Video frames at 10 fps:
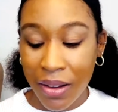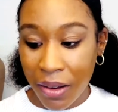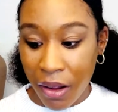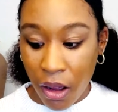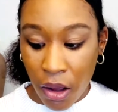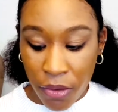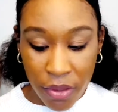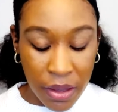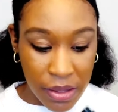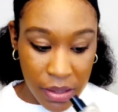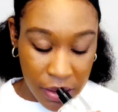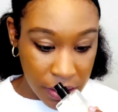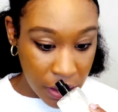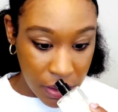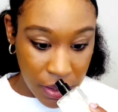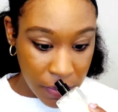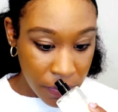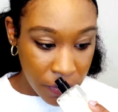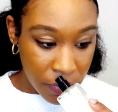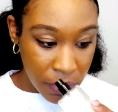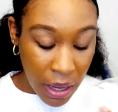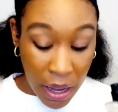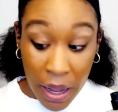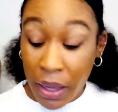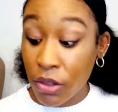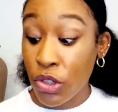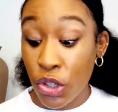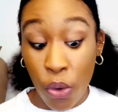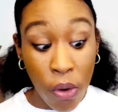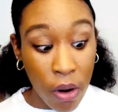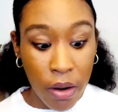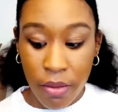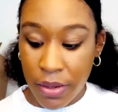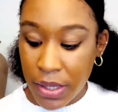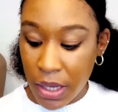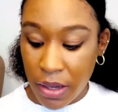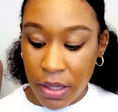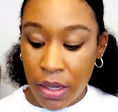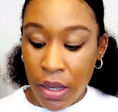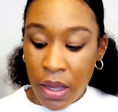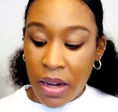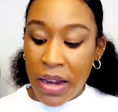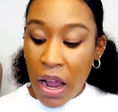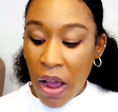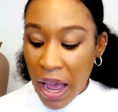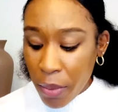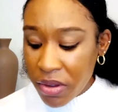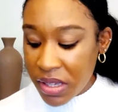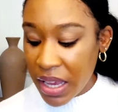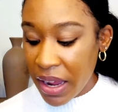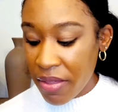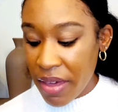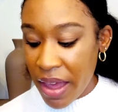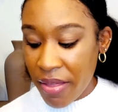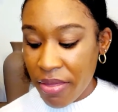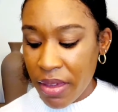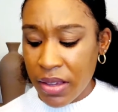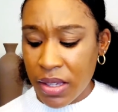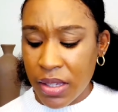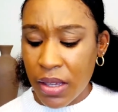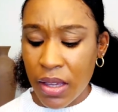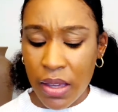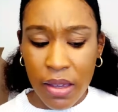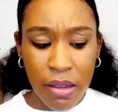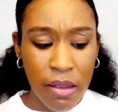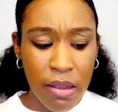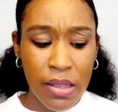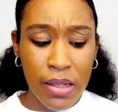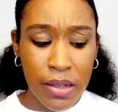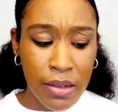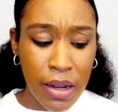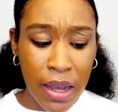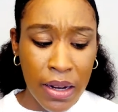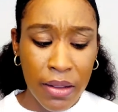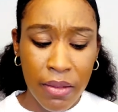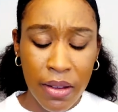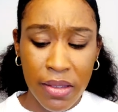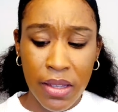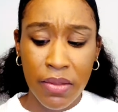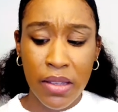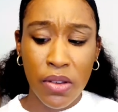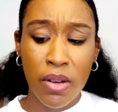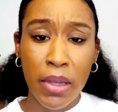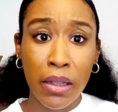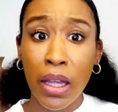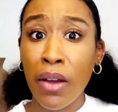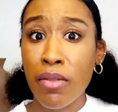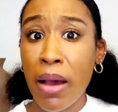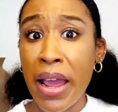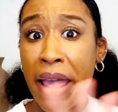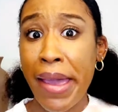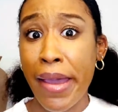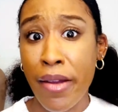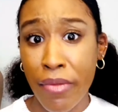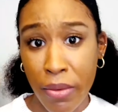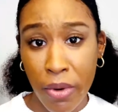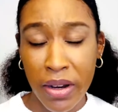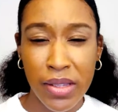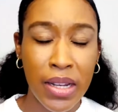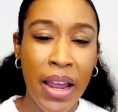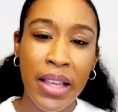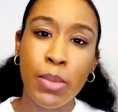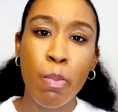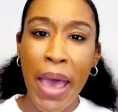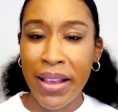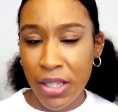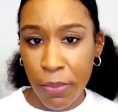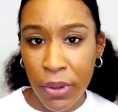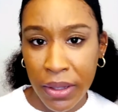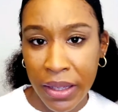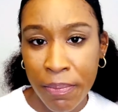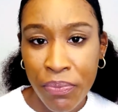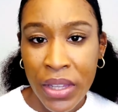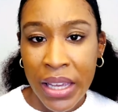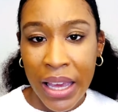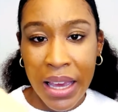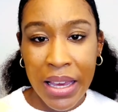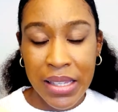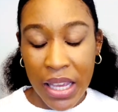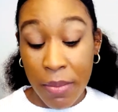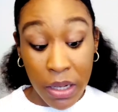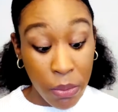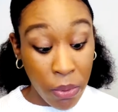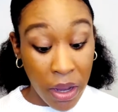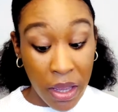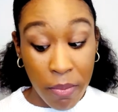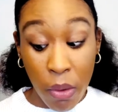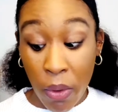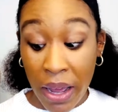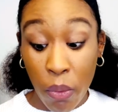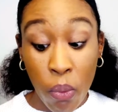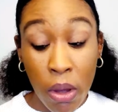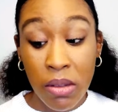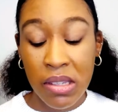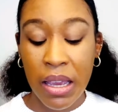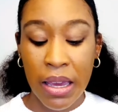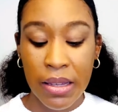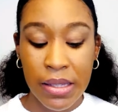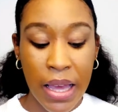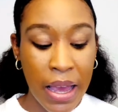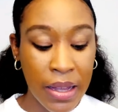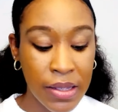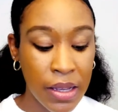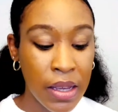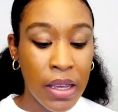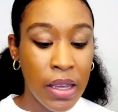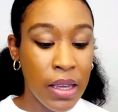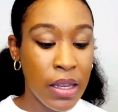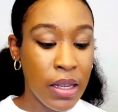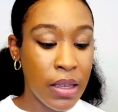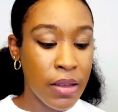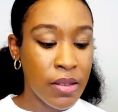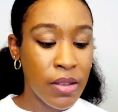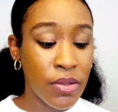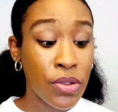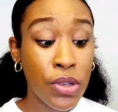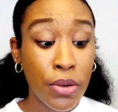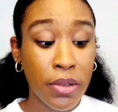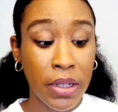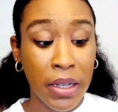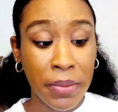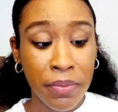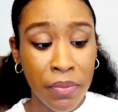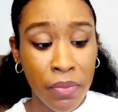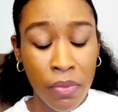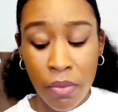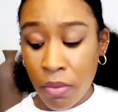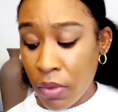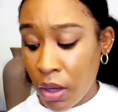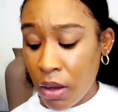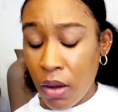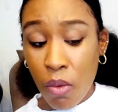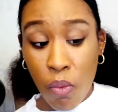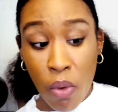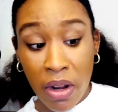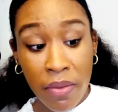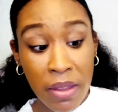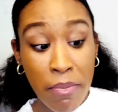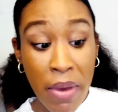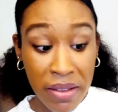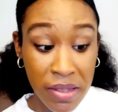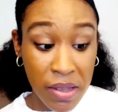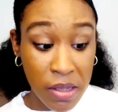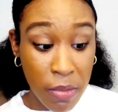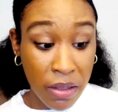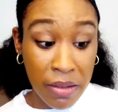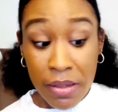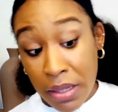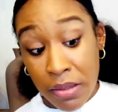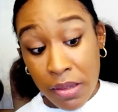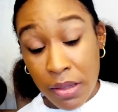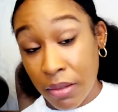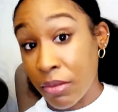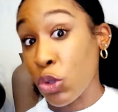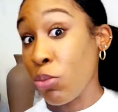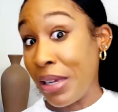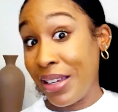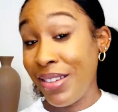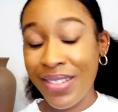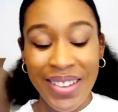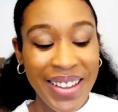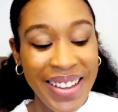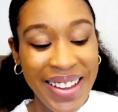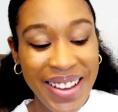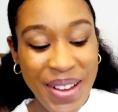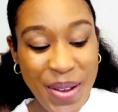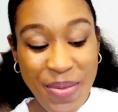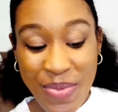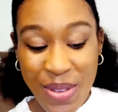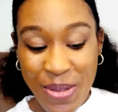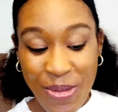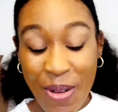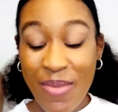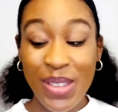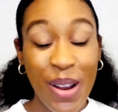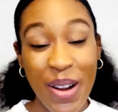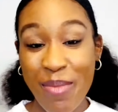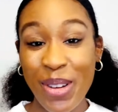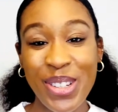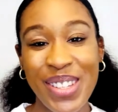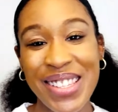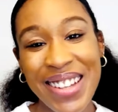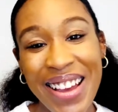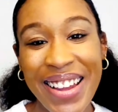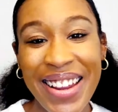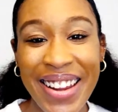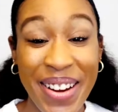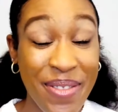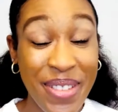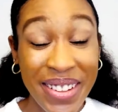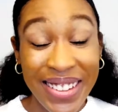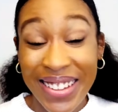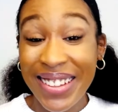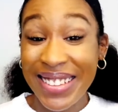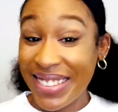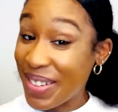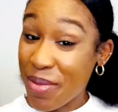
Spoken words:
love this scent. I adore this scent. Now I will say that this is not a scent that's going to be loved by everyone. It's not as mass appealing as Ebony Wood. But what I will say is that it is certainly one of the best smelling scents to me from the Zara Emotions line, and really